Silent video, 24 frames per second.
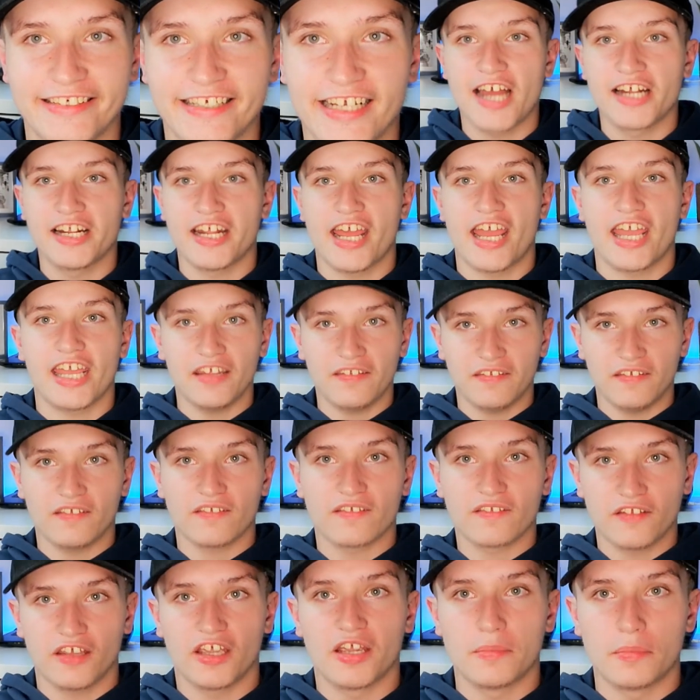and I hate
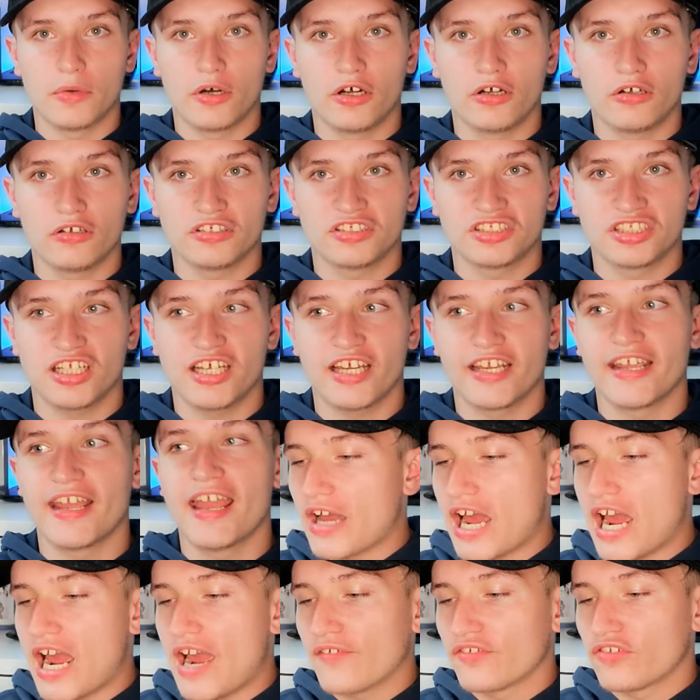it so much. Like,
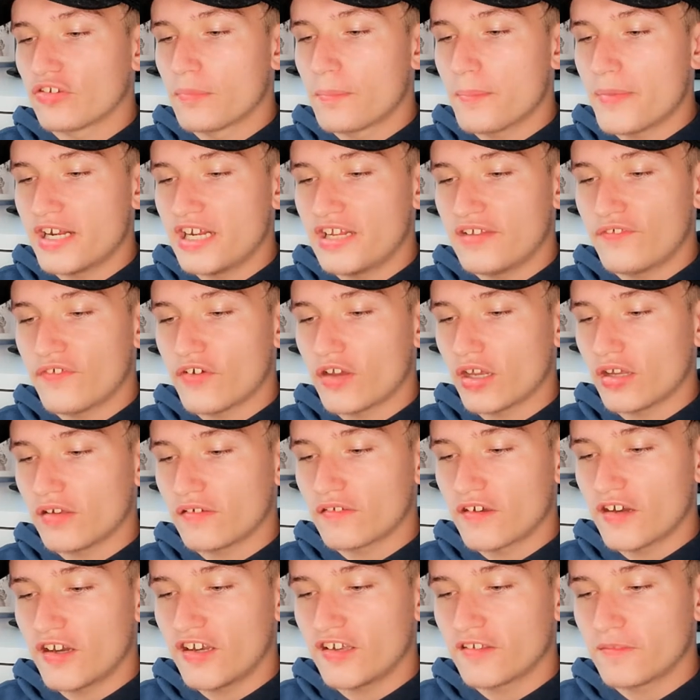I've done many
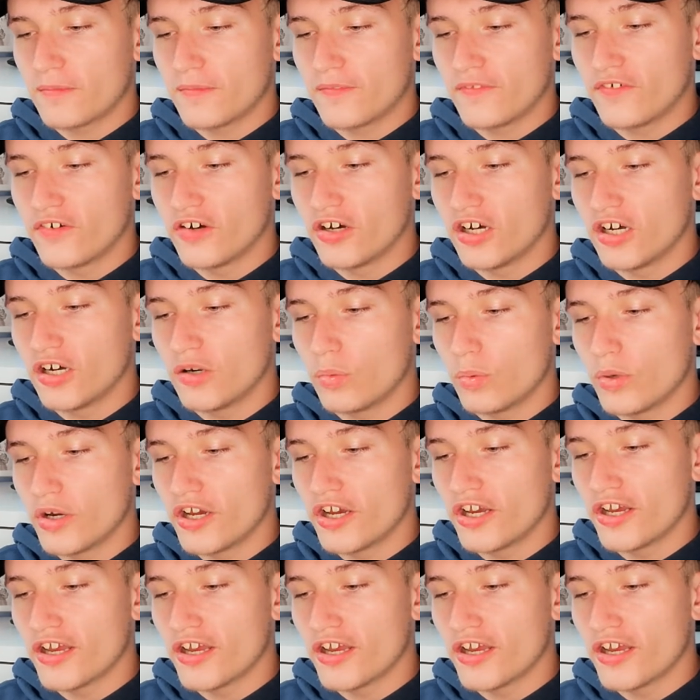photos before where